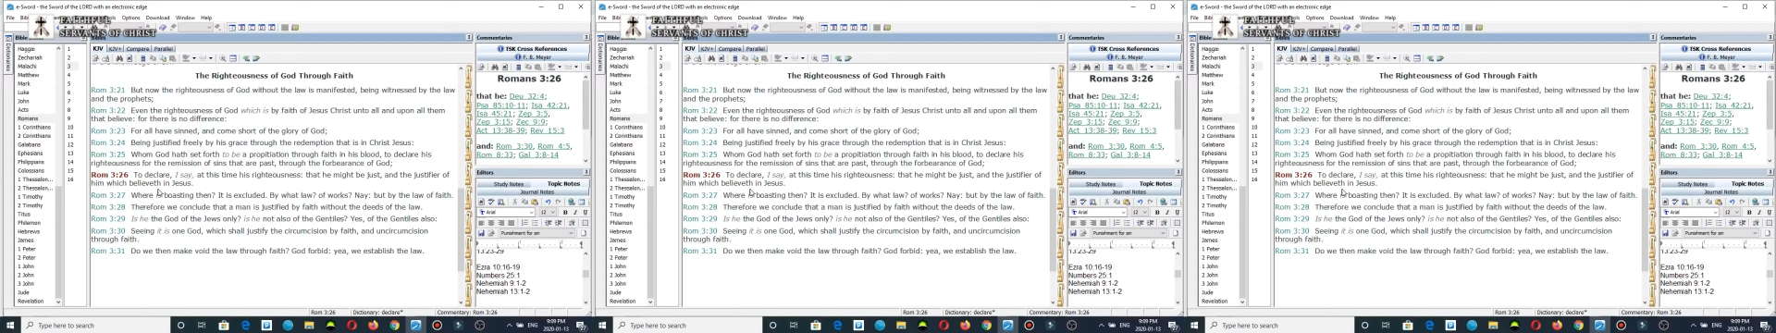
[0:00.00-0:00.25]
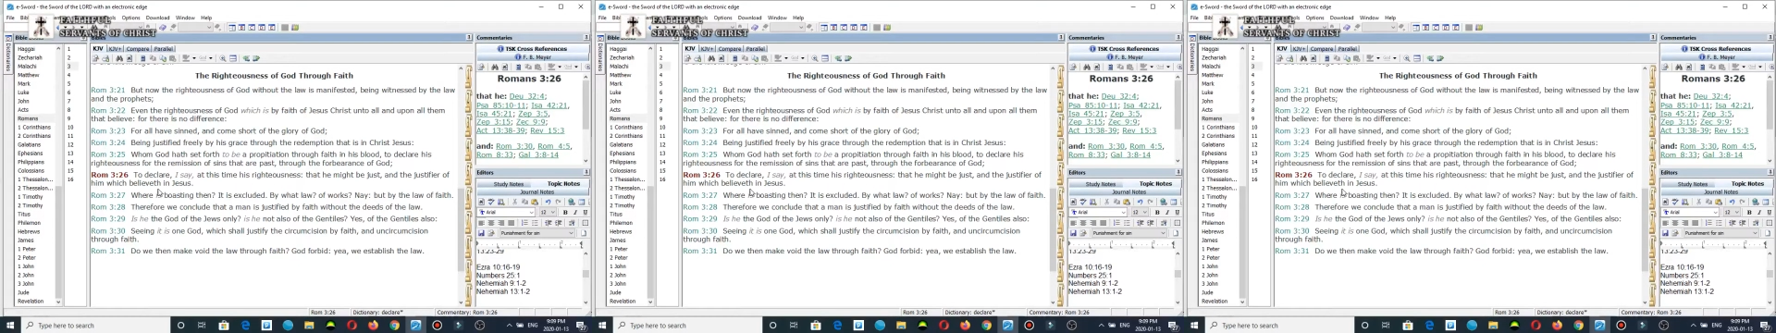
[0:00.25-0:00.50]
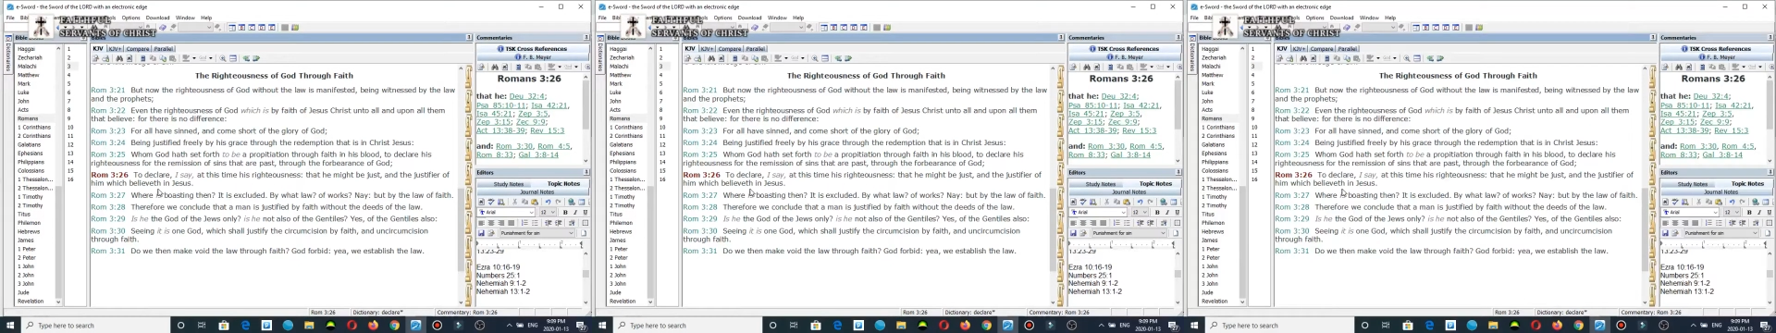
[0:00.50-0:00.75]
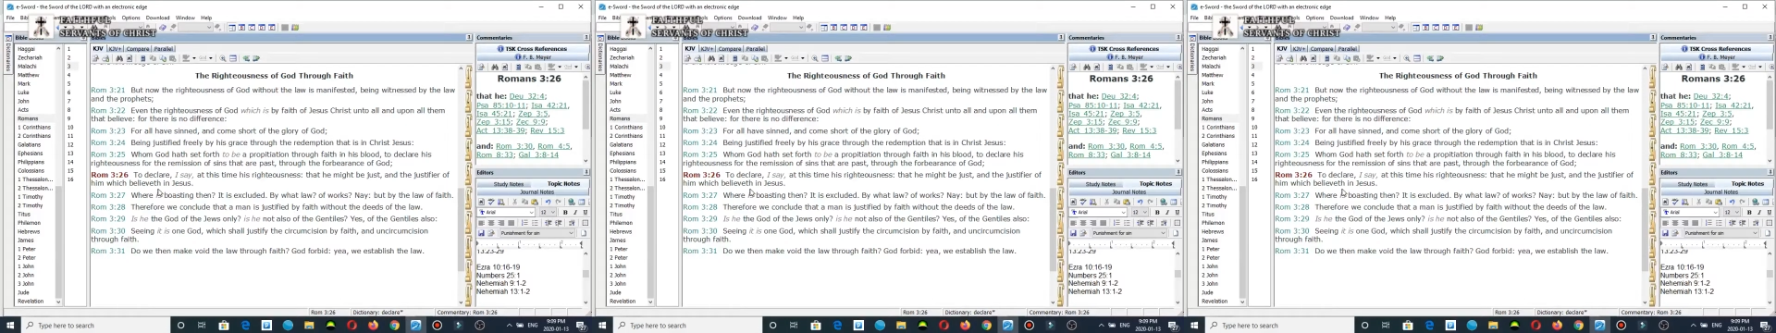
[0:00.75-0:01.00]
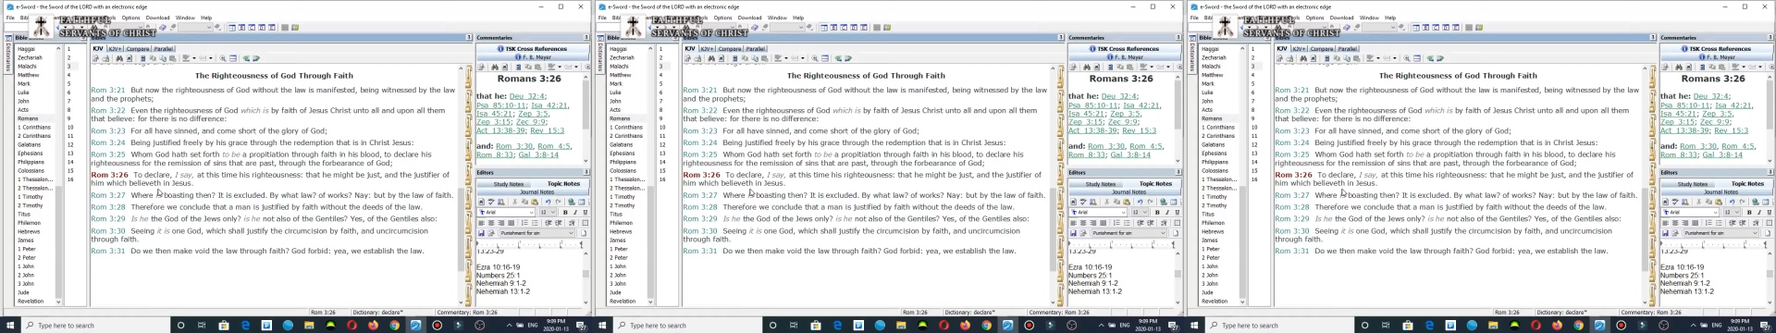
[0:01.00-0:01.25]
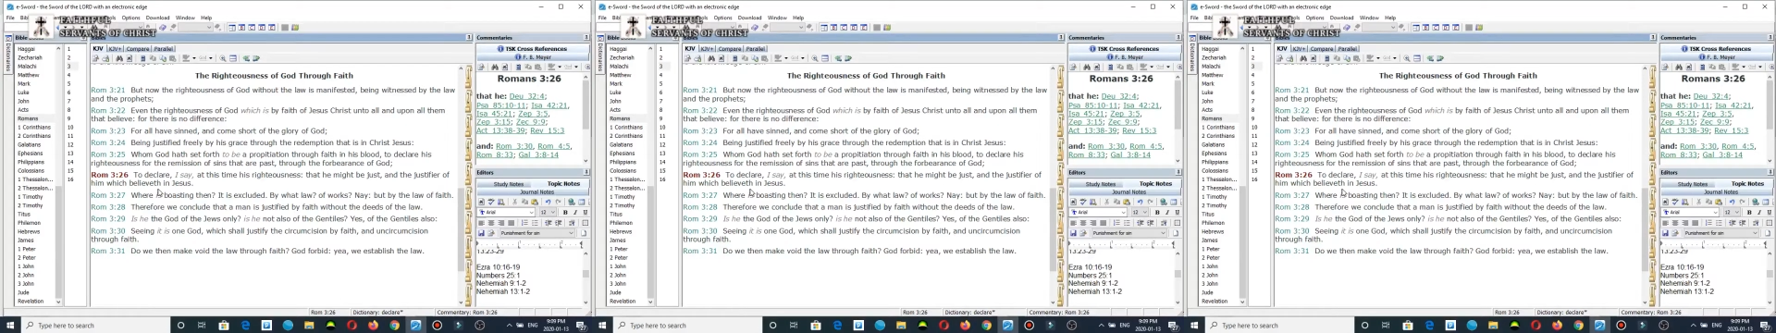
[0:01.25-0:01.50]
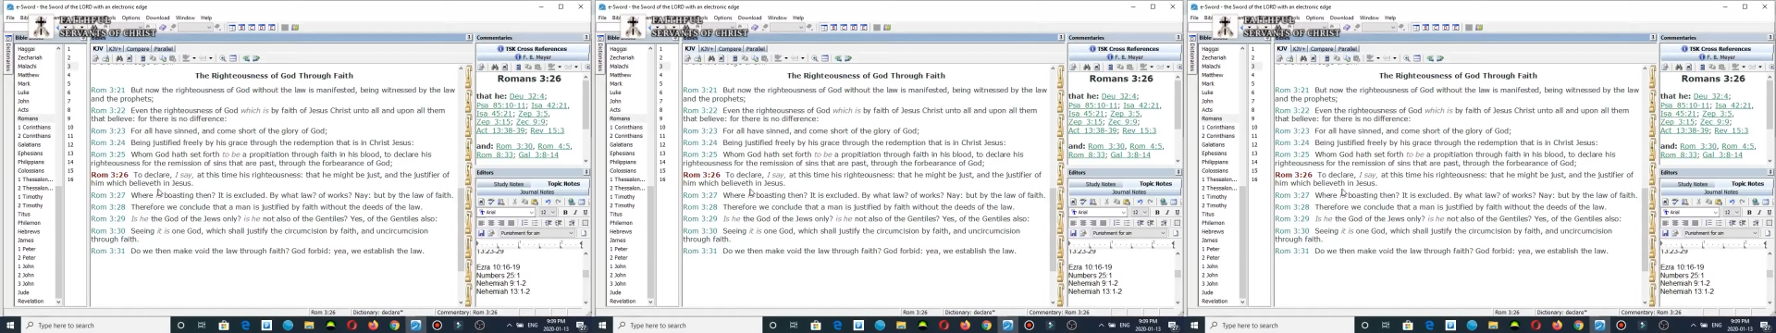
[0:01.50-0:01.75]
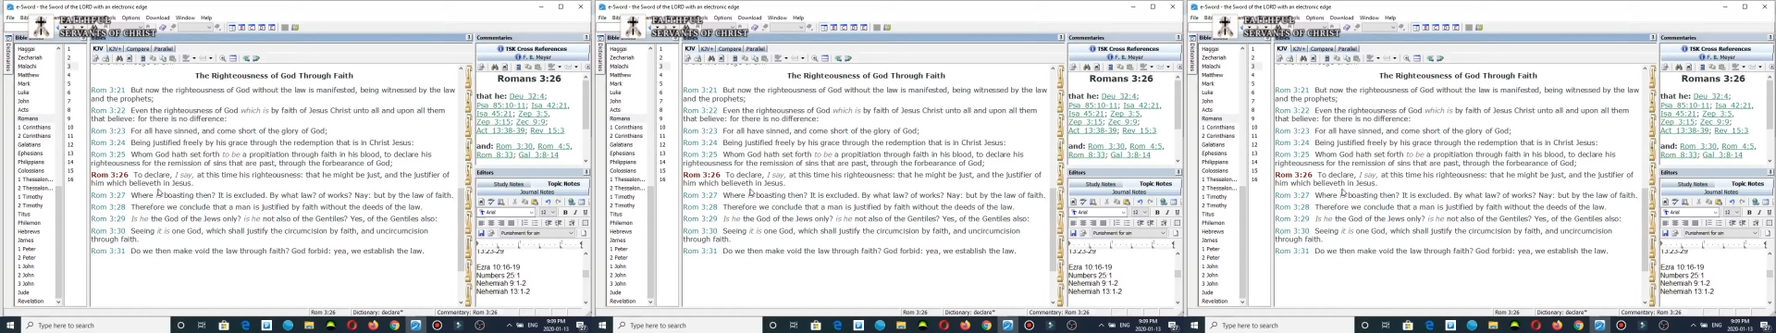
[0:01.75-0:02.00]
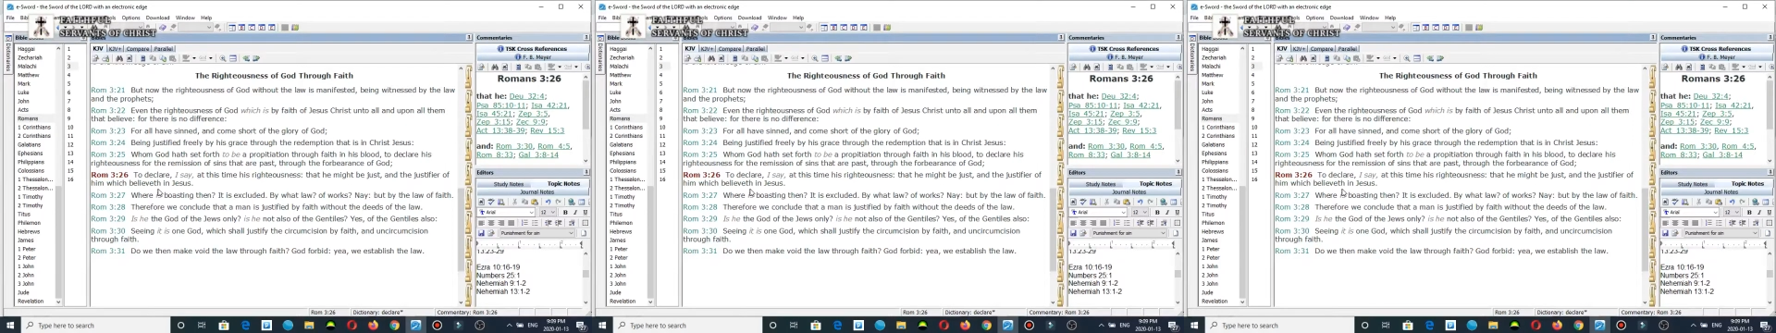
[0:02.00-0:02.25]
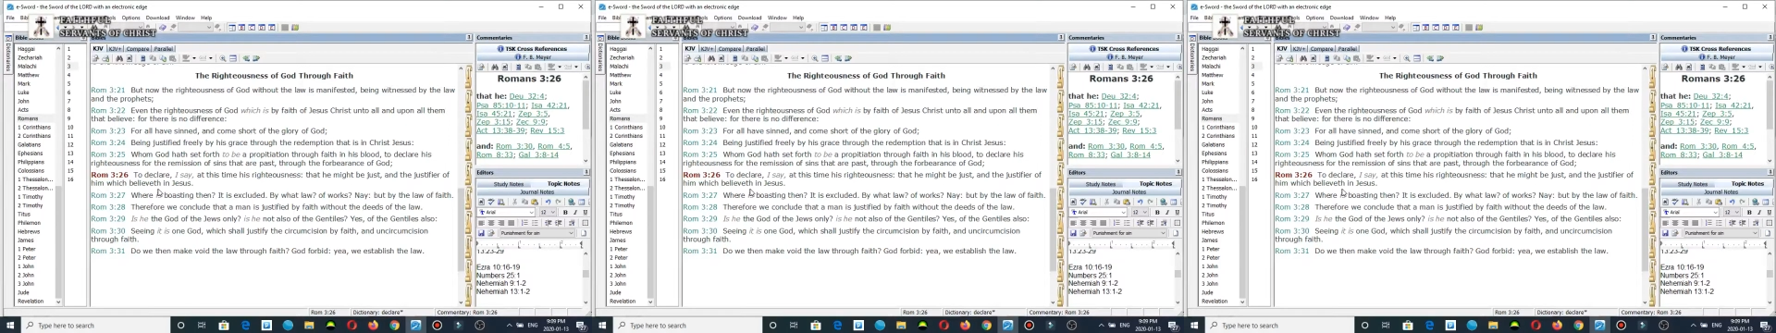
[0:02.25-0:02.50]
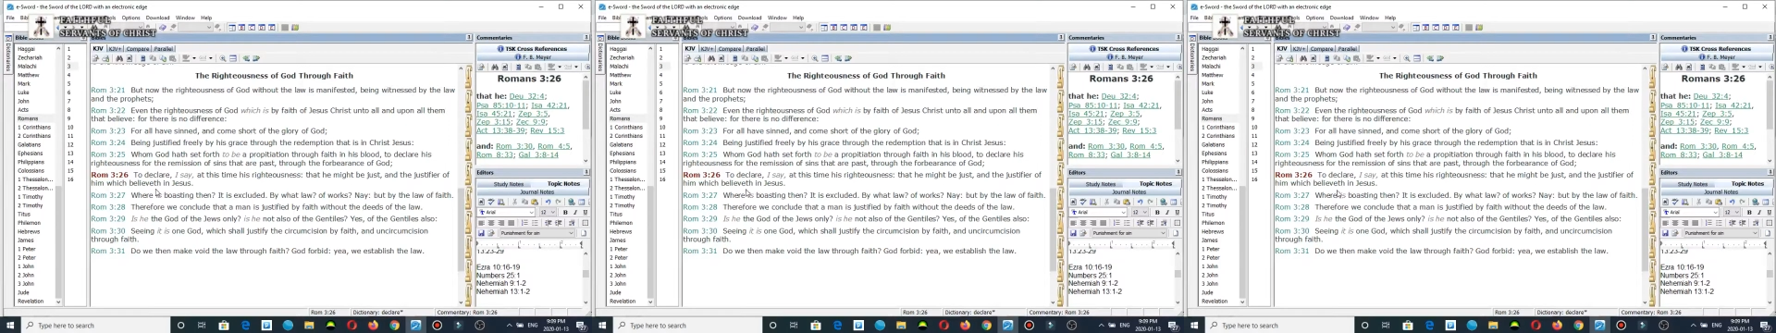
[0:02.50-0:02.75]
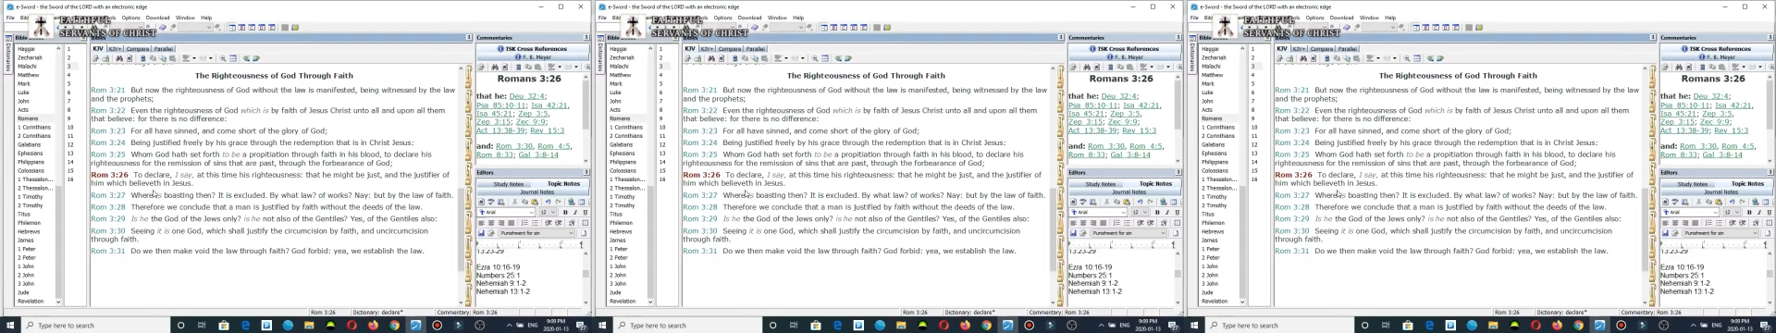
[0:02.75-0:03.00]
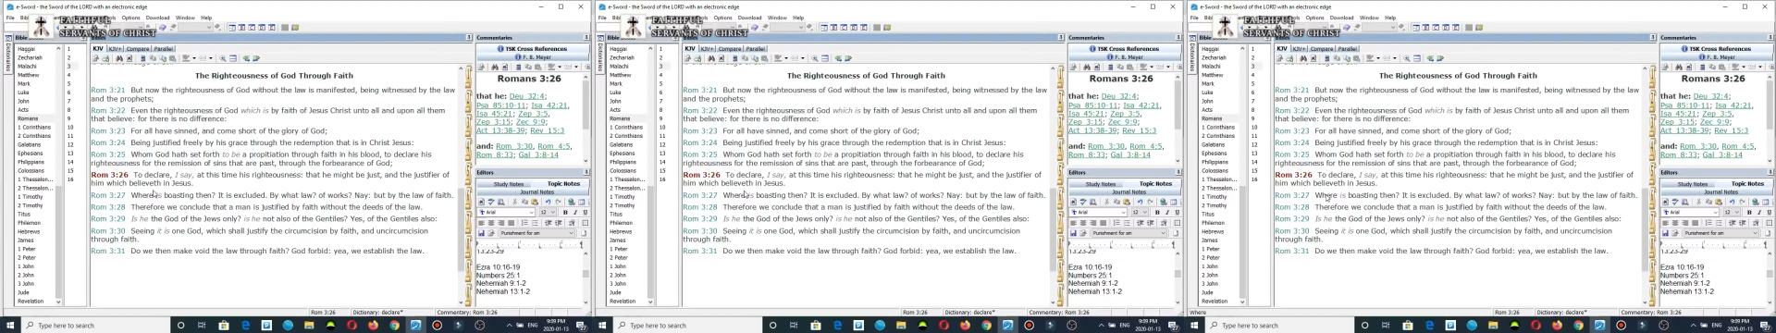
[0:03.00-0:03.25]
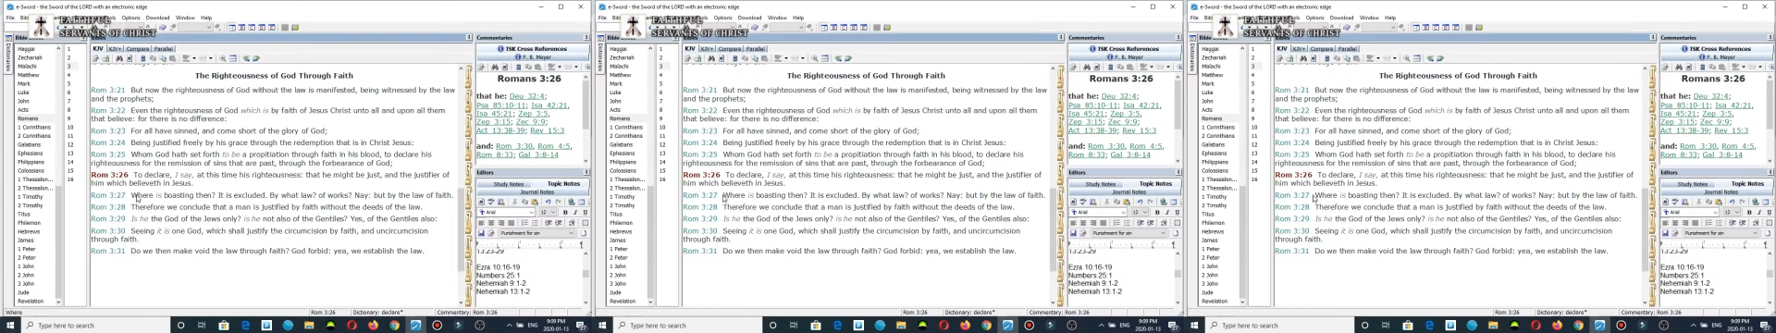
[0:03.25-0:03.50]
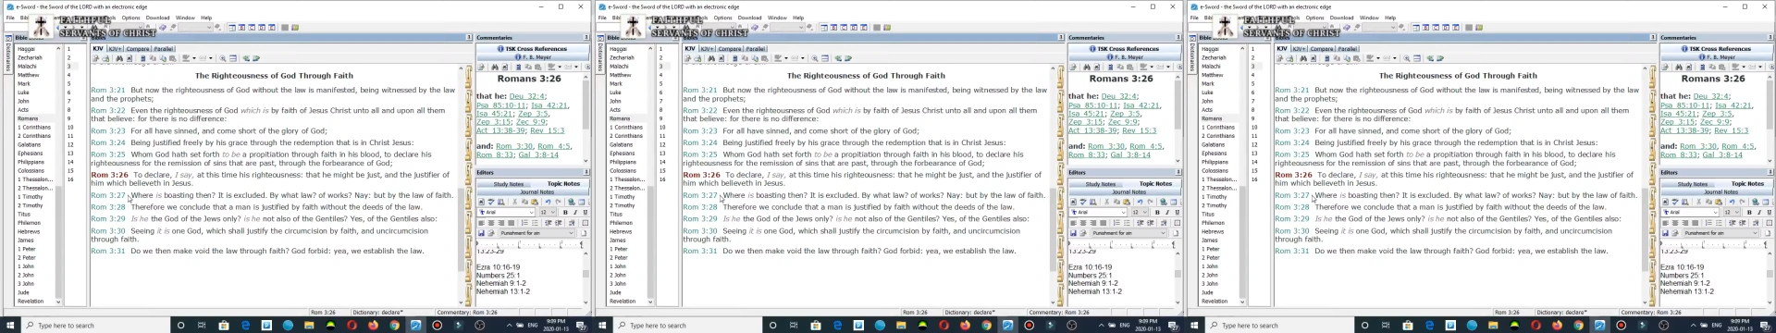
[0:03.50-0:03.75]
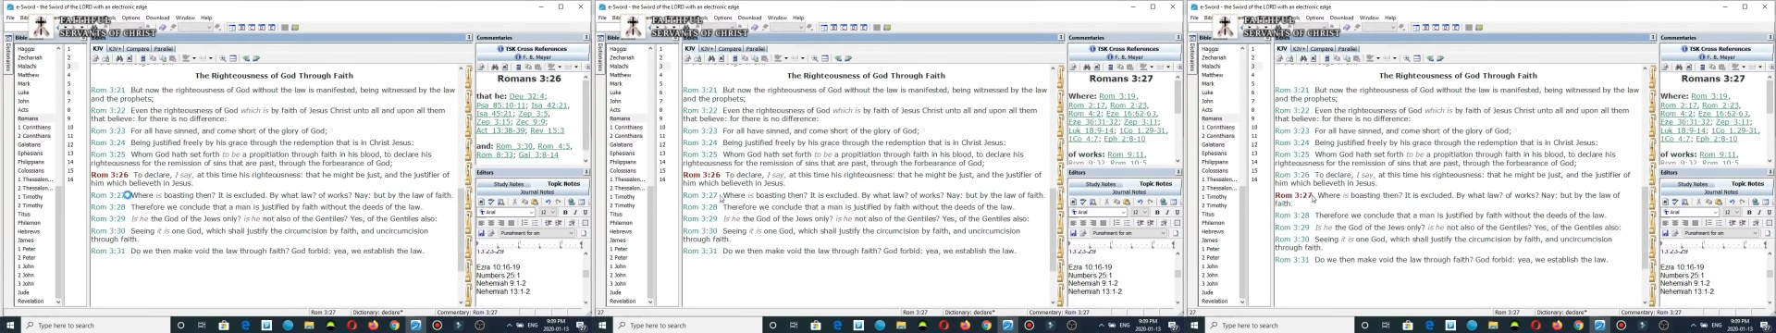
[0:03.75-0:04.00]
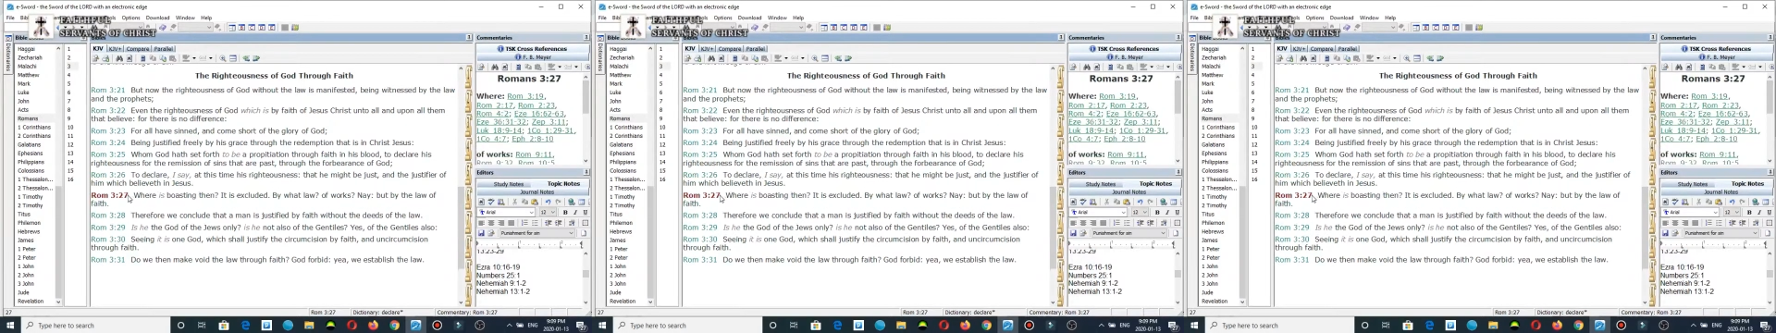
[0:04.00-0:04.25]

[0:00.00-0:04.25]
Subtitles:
Nobody's mouth can be seen.